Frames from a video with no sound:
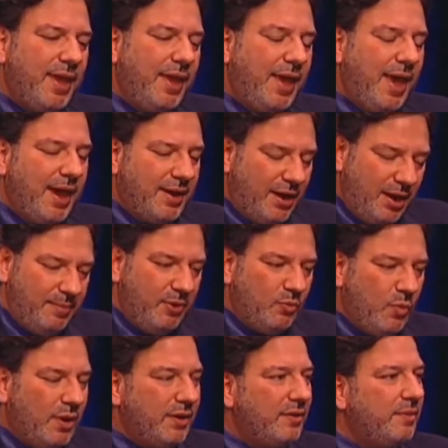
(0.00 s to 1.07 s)
Had I been
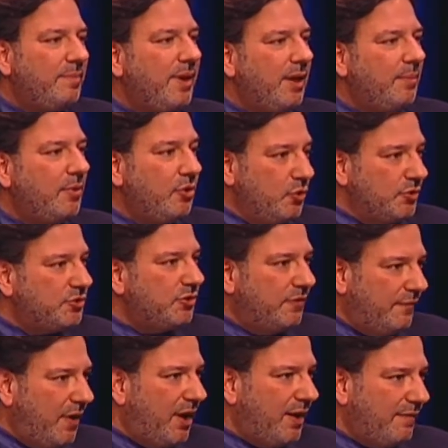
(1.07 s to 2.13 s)
one of the people who
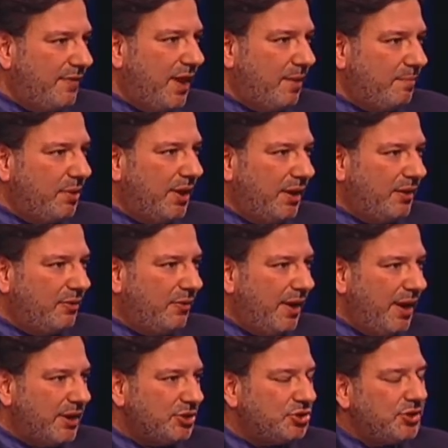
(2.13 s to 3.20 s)
survived that plane
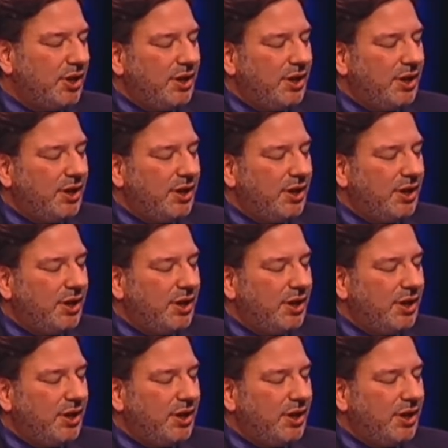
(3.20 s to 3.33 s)
crash,